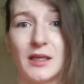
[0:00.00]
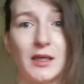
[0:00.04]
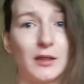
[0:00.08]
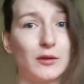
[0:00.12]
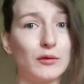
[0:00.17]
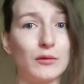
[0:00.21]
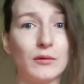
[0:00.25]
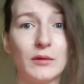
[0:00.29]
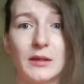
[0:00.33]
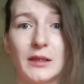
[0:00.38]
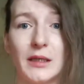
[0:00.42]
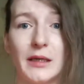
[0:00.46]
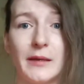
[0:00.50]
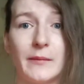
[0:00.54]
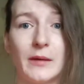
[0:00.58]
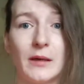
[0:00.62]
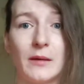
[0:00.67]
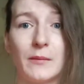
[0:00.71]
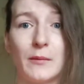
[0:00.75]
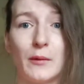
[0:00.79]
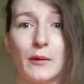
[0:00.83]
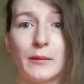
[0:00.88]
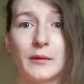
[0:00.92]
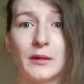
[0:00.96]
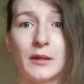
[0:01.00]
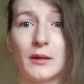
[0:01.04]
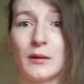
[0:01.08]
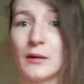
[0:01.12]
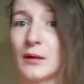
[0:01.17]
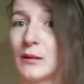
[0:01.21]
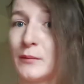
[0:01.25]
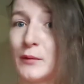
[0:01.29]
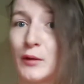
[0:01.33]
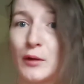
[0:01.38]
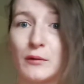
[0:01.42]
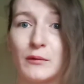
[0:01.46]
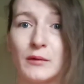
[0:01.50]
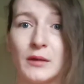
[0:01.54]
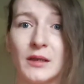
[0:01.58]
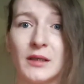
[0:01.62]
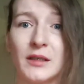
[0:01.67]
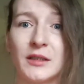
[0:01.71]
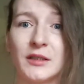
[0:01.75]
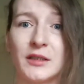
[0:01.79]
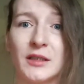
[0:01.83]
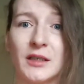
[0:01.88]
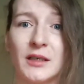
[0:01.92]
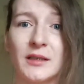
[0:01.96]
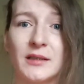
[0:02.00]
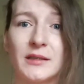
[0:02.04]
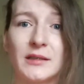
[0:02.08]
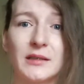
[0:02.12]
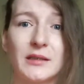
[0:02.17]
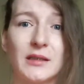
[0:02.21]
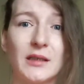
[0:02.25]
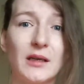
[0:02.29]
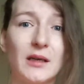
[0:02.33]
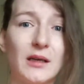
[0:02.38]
I don't claim I'm a model, I'm not religious,